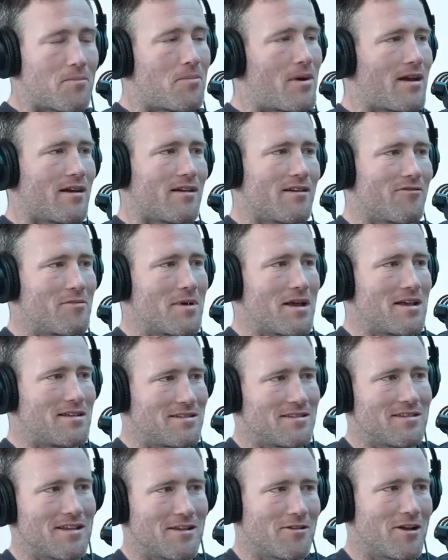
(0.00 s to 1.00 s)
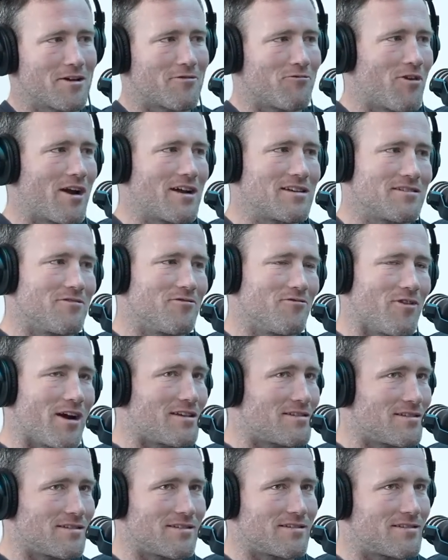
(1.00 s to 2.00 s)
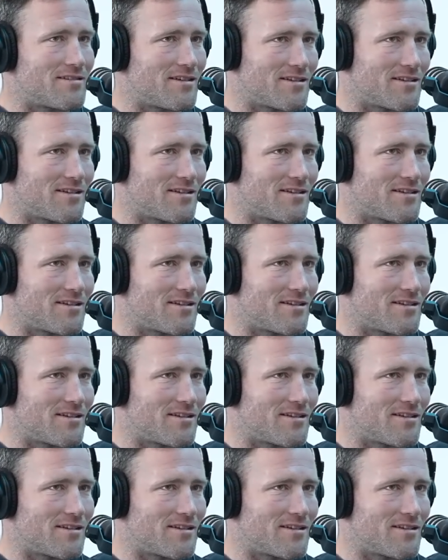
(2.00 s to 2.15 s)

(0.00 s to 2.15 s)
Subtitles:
competitive me's in there, like racing